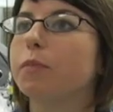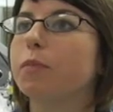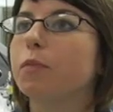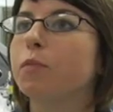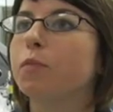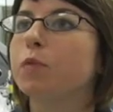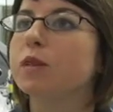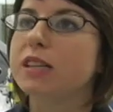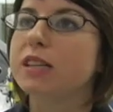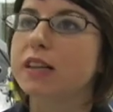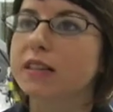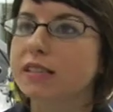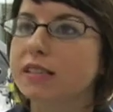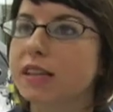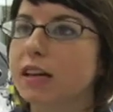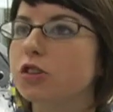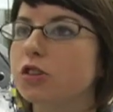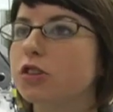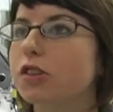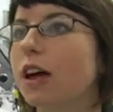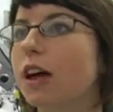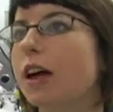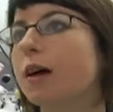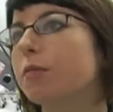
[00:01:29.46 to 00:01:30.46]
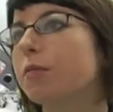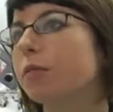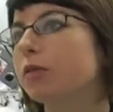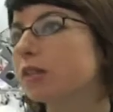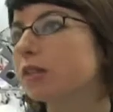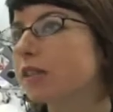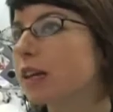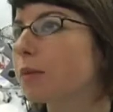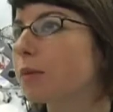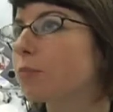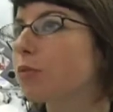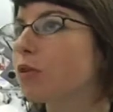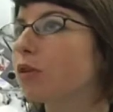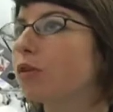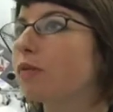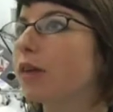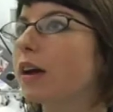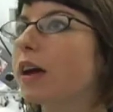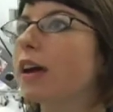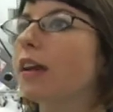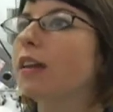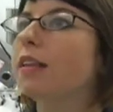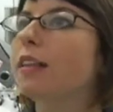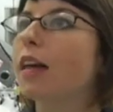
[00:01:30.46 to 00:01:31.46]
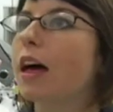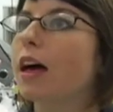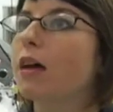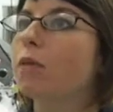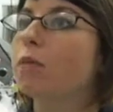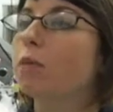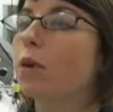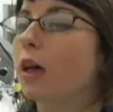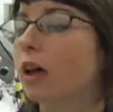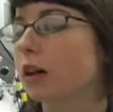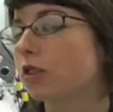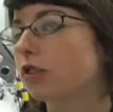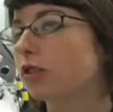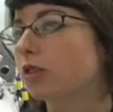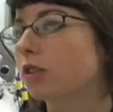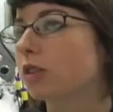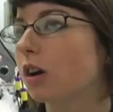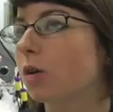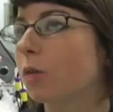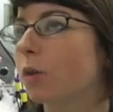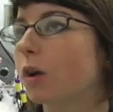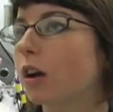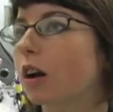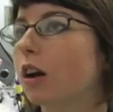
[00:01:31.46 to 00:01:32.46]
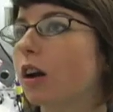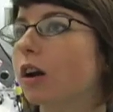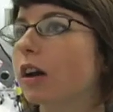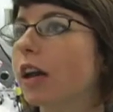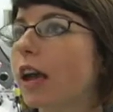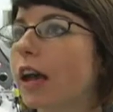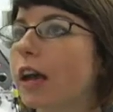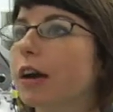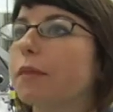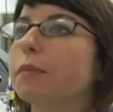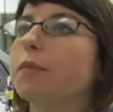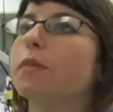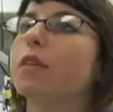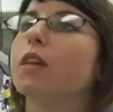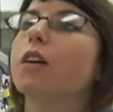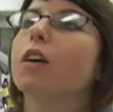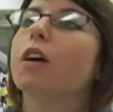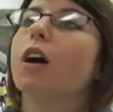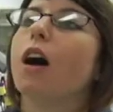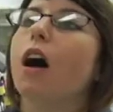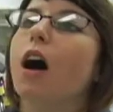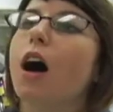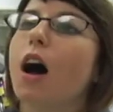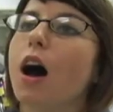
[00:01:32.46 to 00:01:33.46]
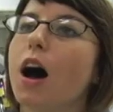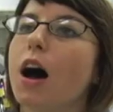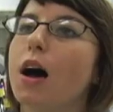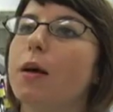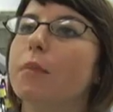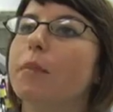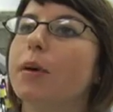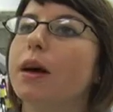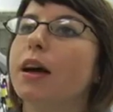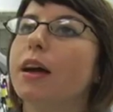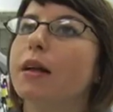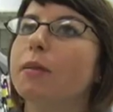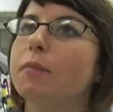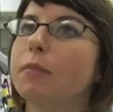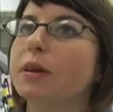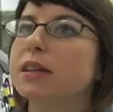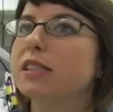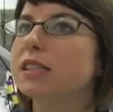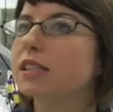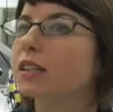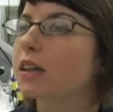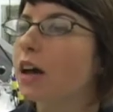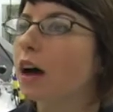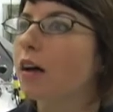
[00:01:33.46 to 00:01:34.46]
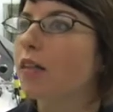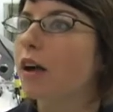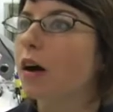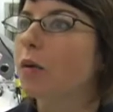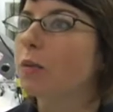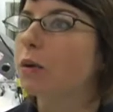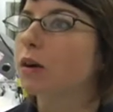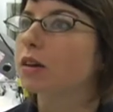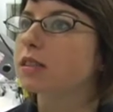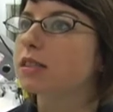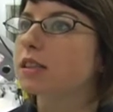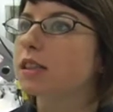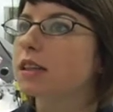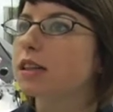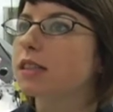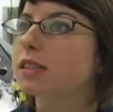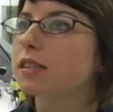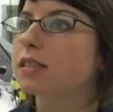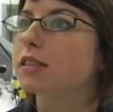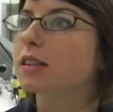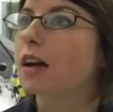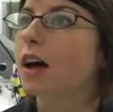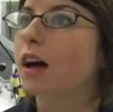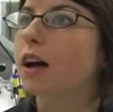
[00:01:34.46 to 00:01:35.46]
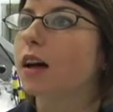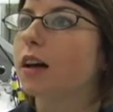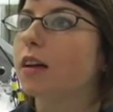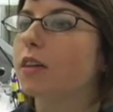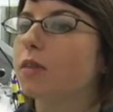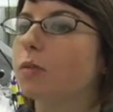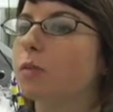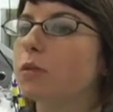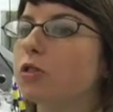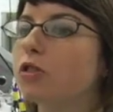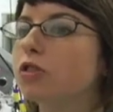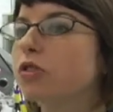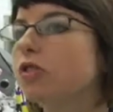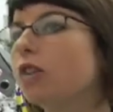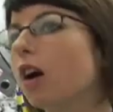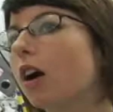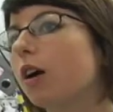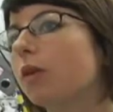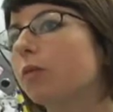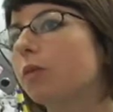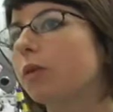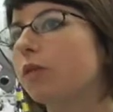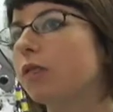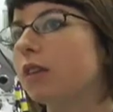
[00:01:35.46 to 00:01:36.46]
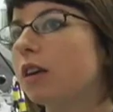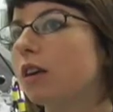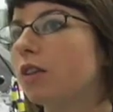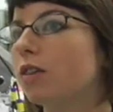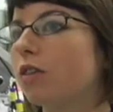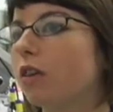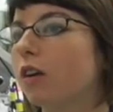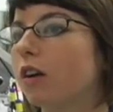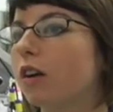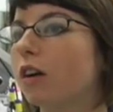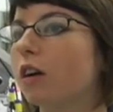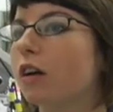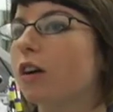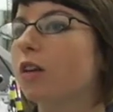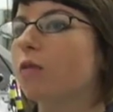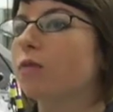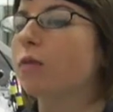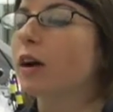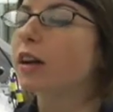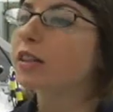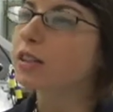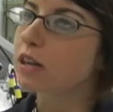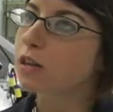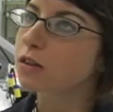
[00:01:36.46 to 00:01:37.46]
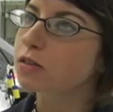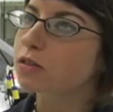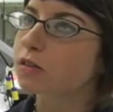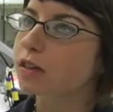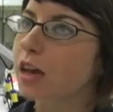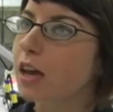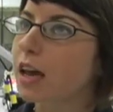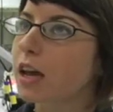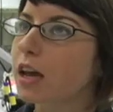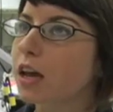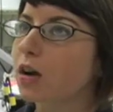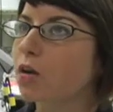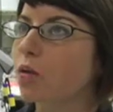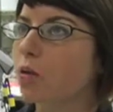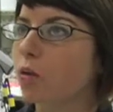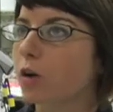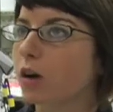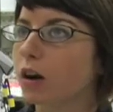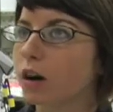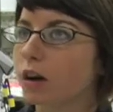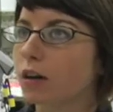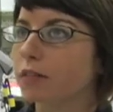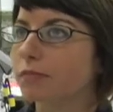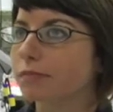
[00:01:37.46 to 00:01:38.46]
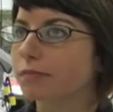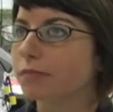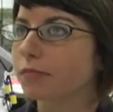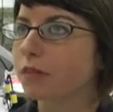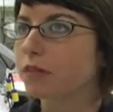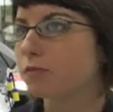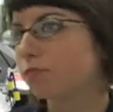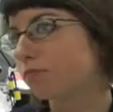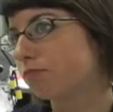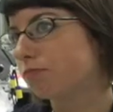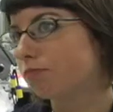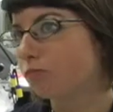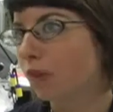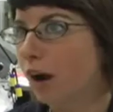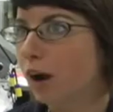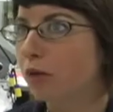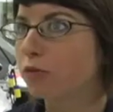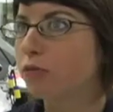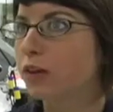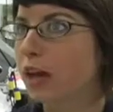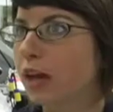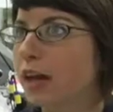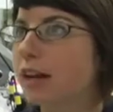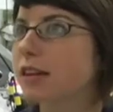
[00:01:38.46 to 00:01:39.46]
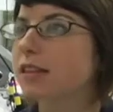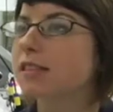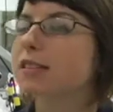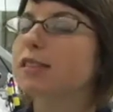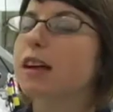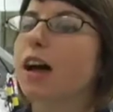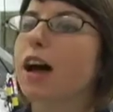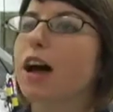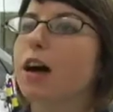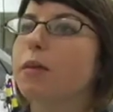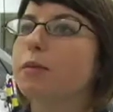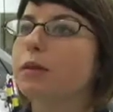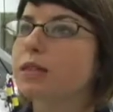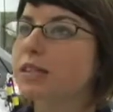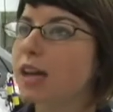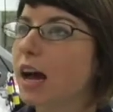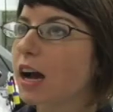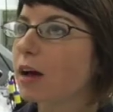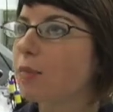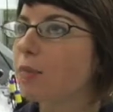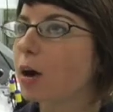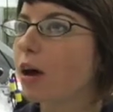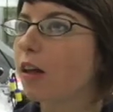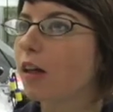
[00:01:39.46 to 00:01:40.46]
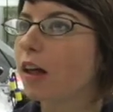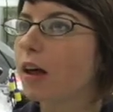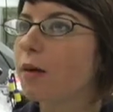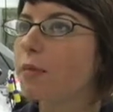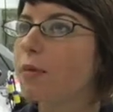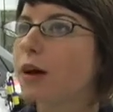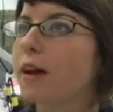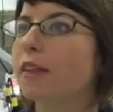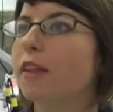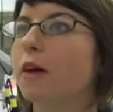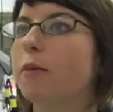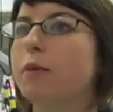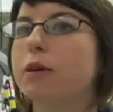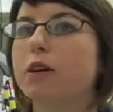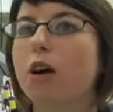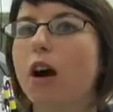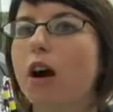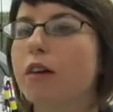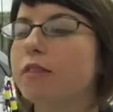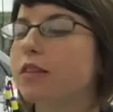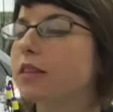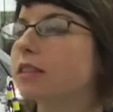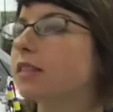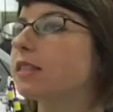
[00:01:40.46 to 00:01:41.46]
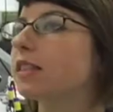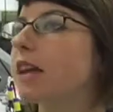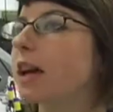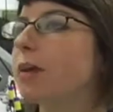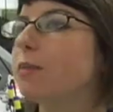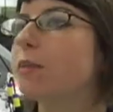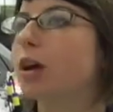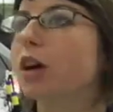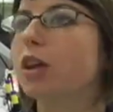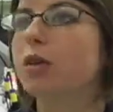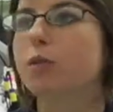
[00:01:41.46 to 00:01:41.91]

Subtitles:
We send the sketch to them. Once they approve it, then we'll actually start work on our cake. And basically how that works is we just start with either rectangles of cake or round cakes. We stack them all up, and then we carve it the same way